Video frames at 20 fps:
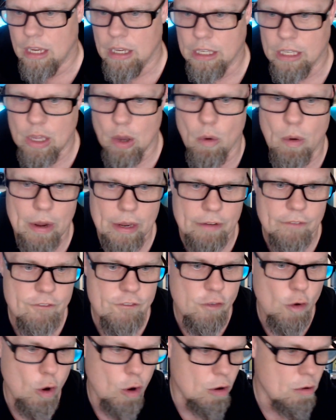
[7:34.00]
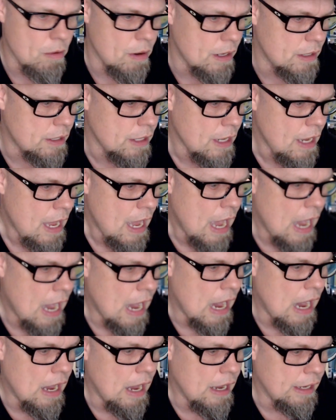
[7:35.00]
going forward,
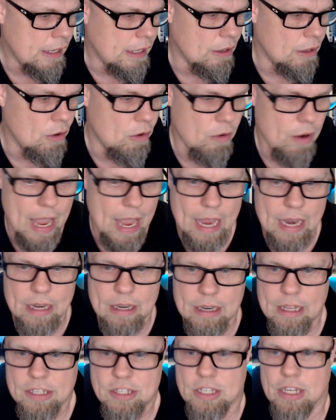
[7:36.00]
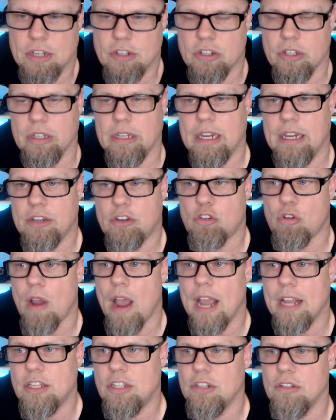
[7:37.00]
you know, and essentially
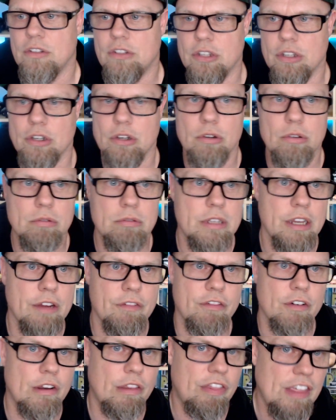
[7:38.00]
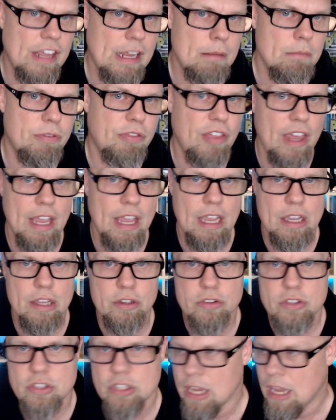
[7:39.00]
try to do different theme
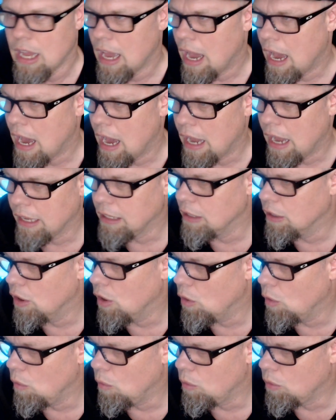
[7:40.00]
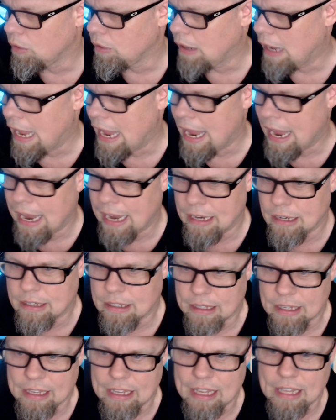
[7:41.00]
things, you know,
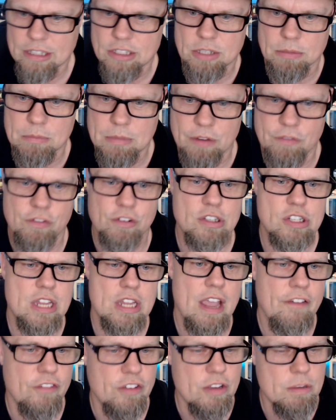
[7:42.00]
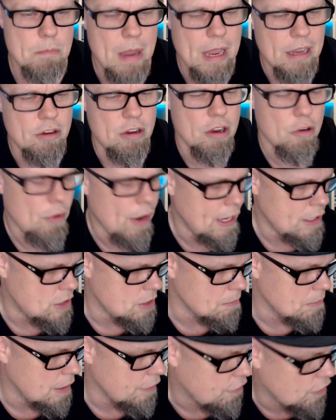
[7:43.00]
and get some different stuff and create
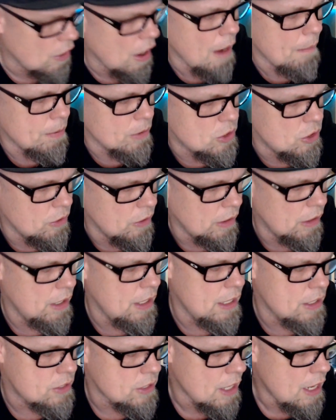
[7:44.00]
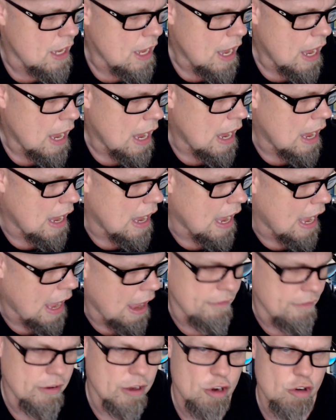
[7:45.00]
some different opportunities. I
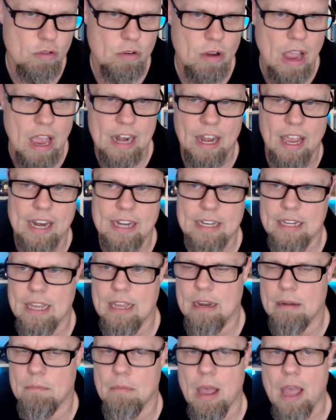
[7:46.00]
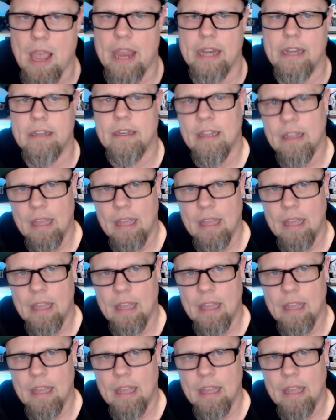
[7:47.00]
have an idea in mind.